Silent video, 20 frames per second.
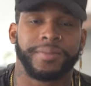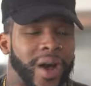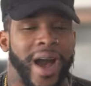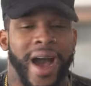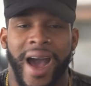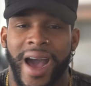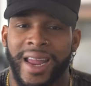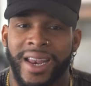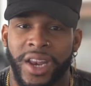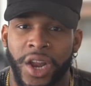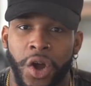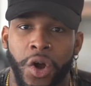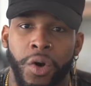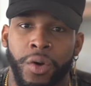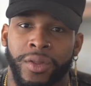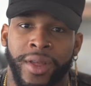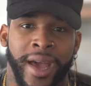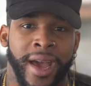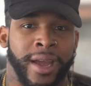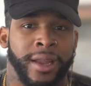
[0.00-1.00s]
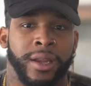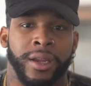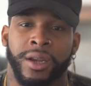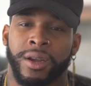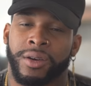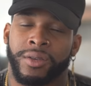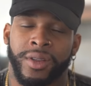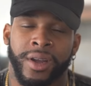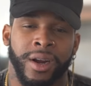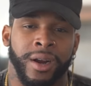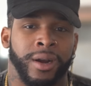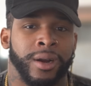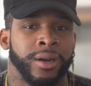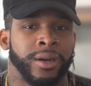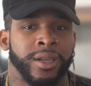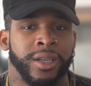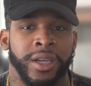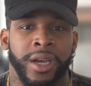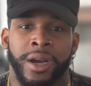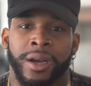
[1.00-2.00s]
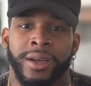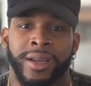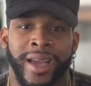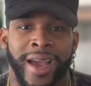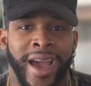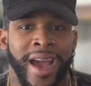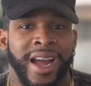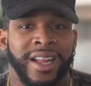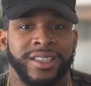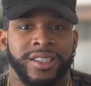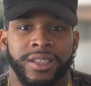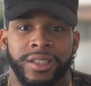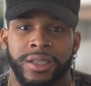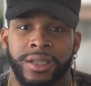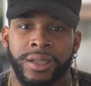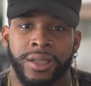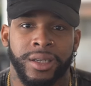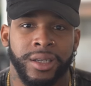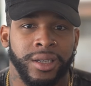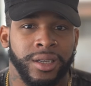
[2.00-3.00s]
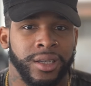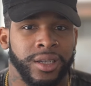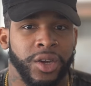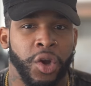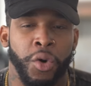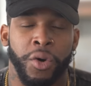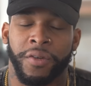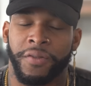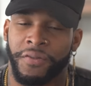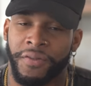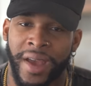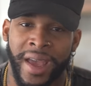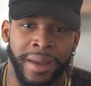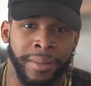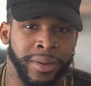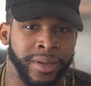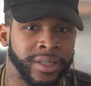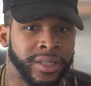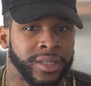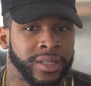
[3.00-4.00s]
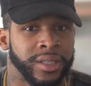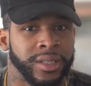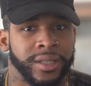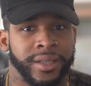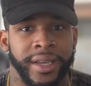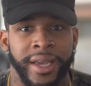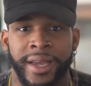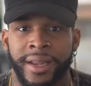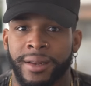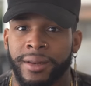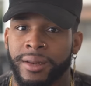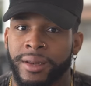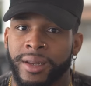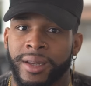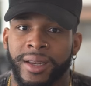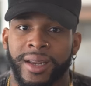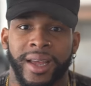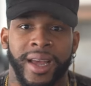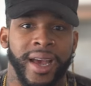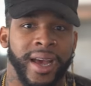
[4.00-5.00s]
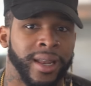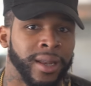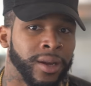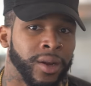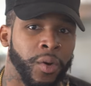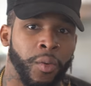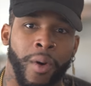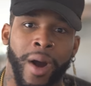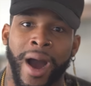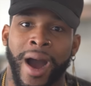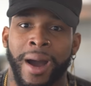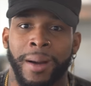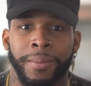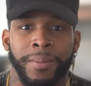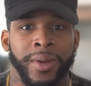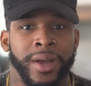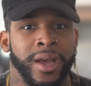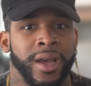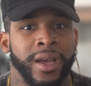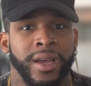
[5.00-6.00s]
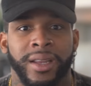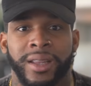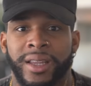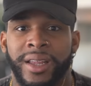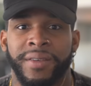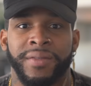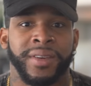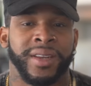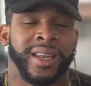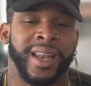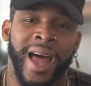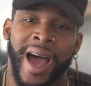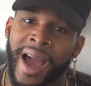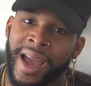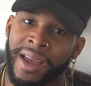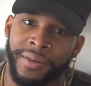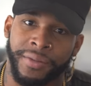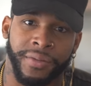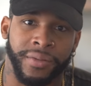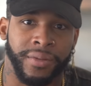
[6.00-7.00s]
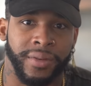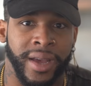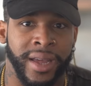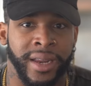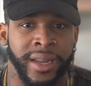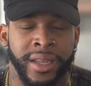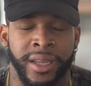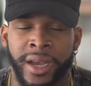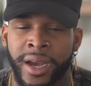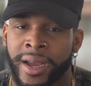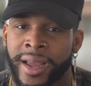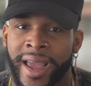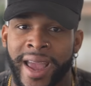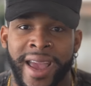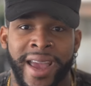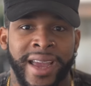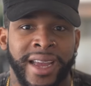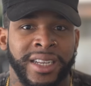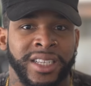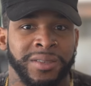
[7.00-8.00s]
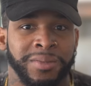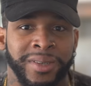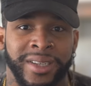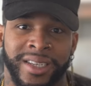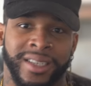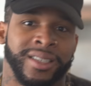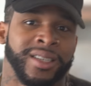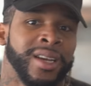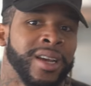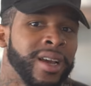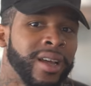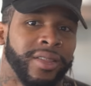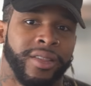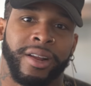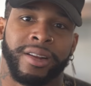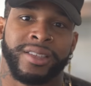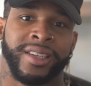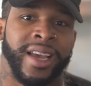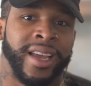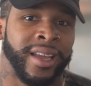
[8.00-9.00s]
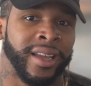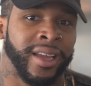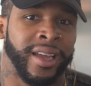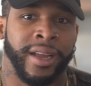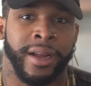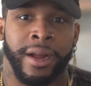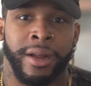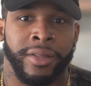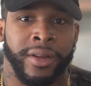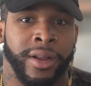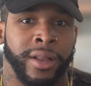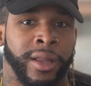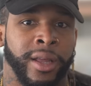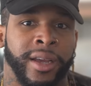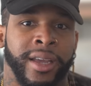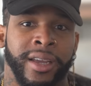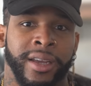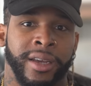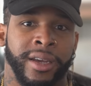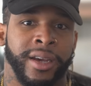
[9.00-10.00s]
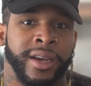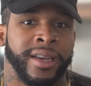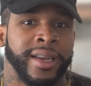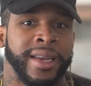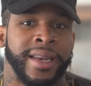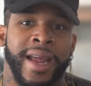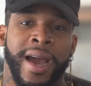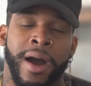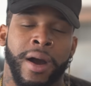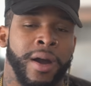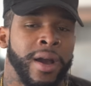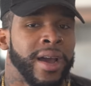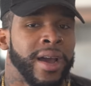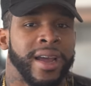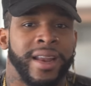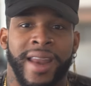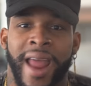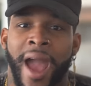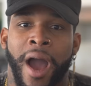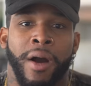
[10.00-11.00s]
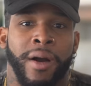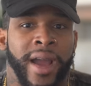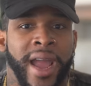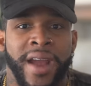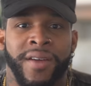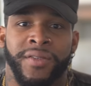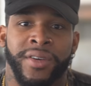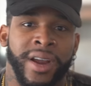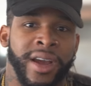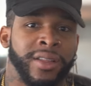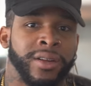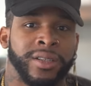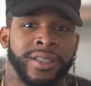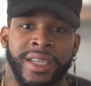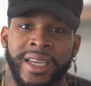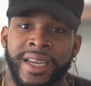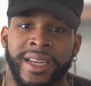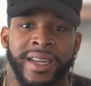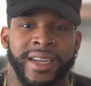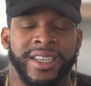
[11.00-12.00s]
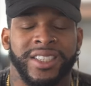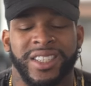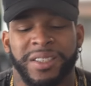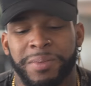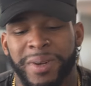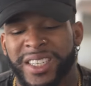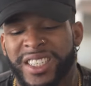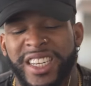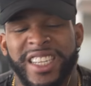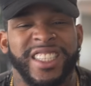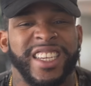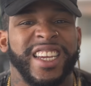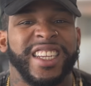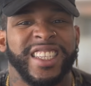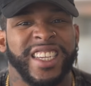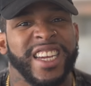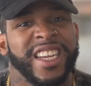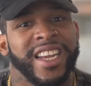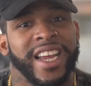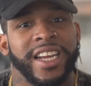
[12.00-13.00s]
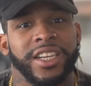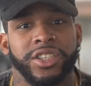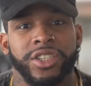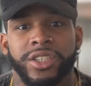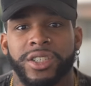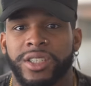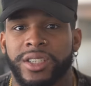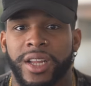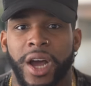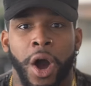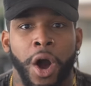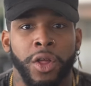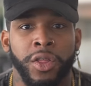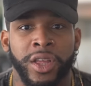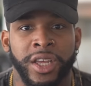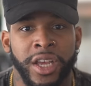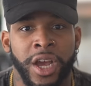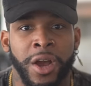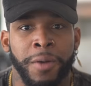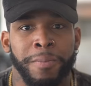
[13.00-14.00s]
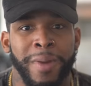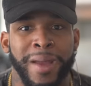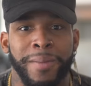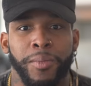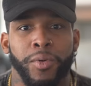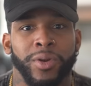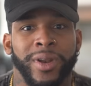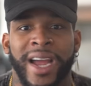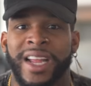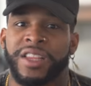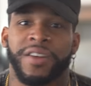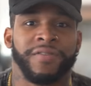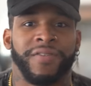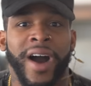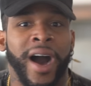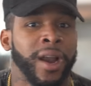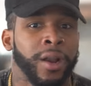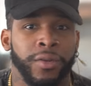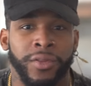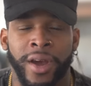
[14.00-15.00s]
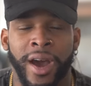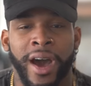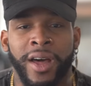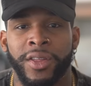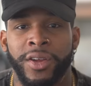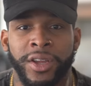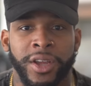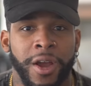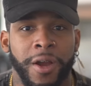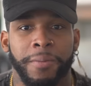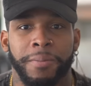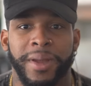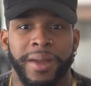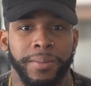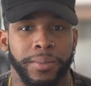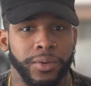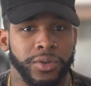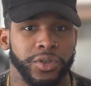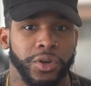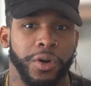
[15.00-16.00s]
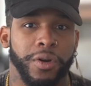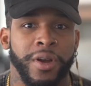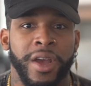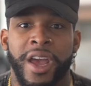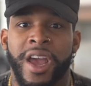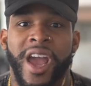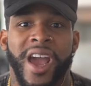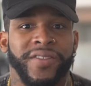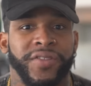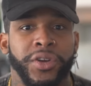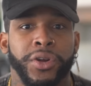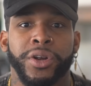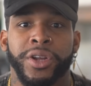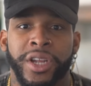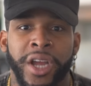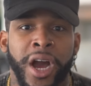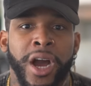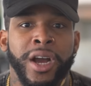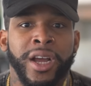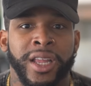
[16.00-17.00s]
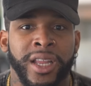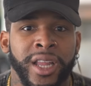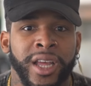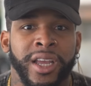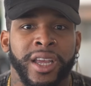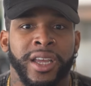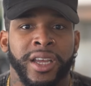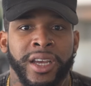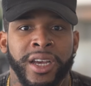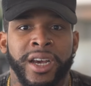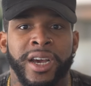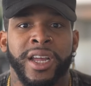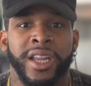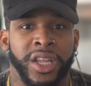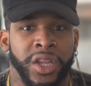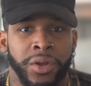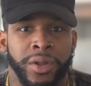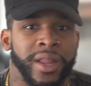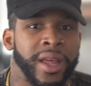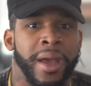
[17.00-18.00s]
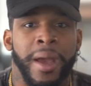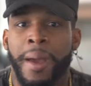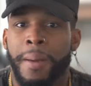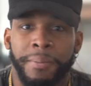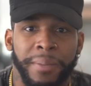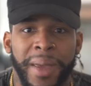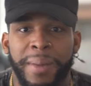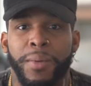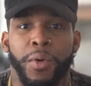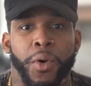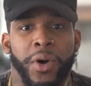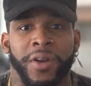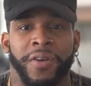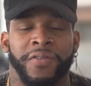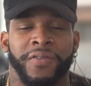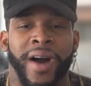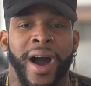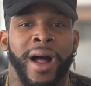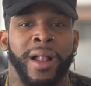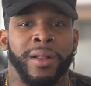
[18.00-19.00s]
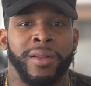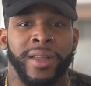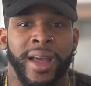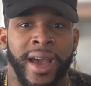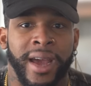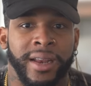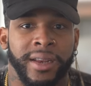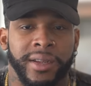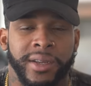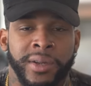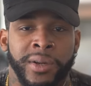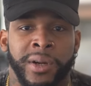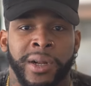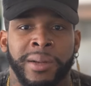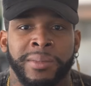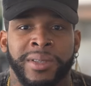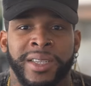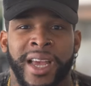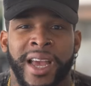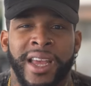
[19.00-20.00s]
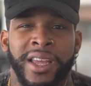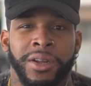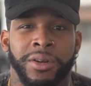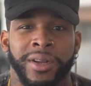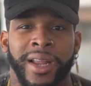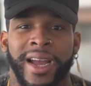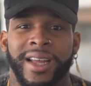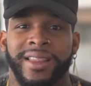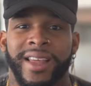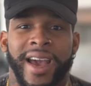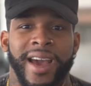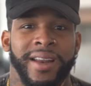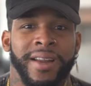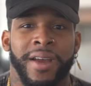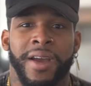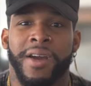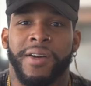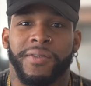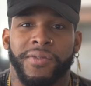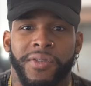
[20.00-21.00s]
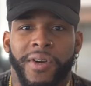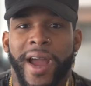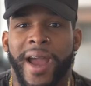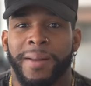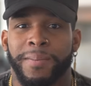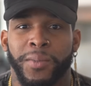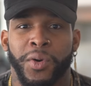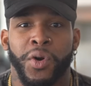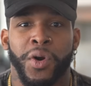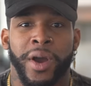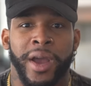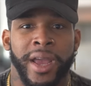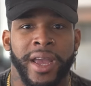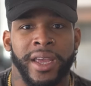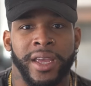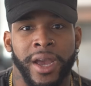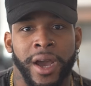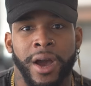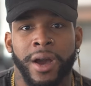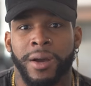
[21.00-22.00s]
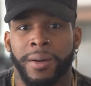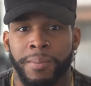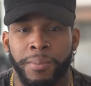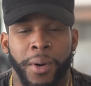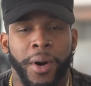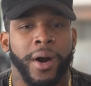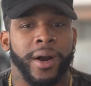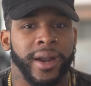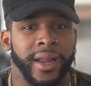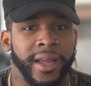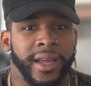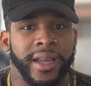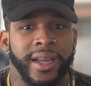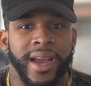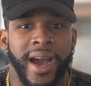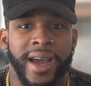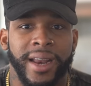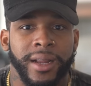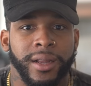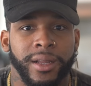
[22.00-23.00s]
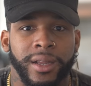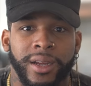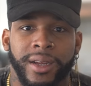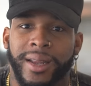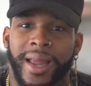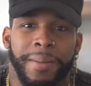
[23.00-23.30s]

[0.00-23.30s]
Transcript: I know that, you know, there are young cats going famous, getting hella guap, living life at a young age because they're taking gear, they're looking good, and now every other teen, because especially teenagers, all the young people like to follow the other young people. So if you're young and looking good, people want to follow that. You know what I'm saying? You're like that frat boy, young party kind of look.